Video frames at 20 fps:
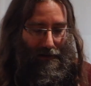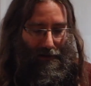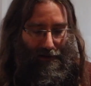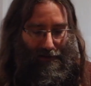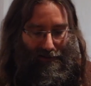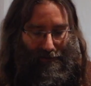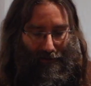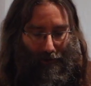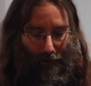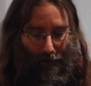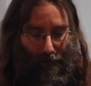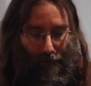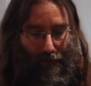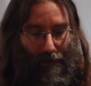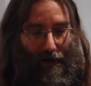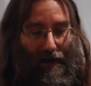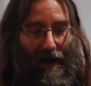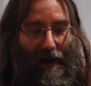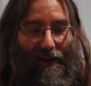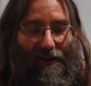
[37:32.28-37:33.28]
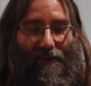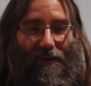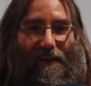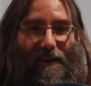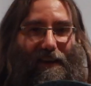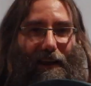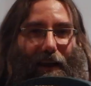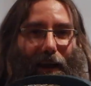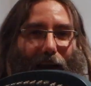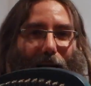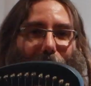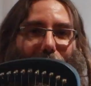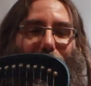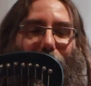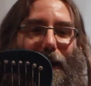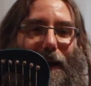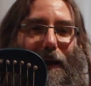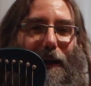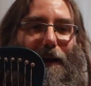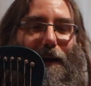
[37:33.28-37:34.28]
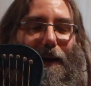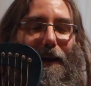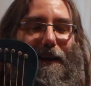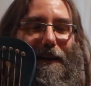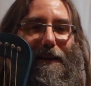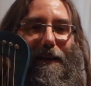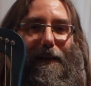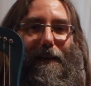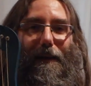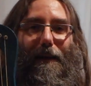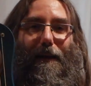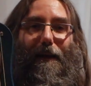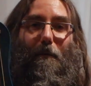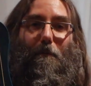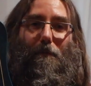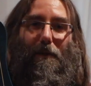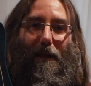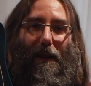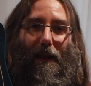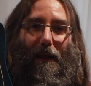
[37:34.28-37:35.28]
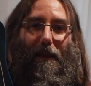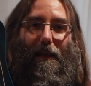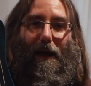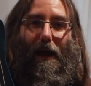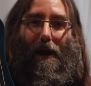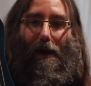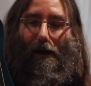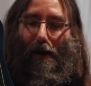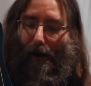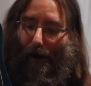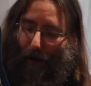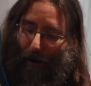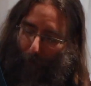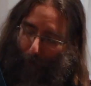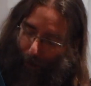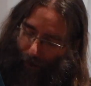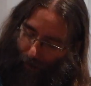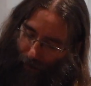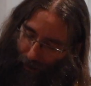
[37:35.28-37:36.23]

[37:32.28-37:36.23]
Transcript: So, as you see, here is the completed Lyre Harp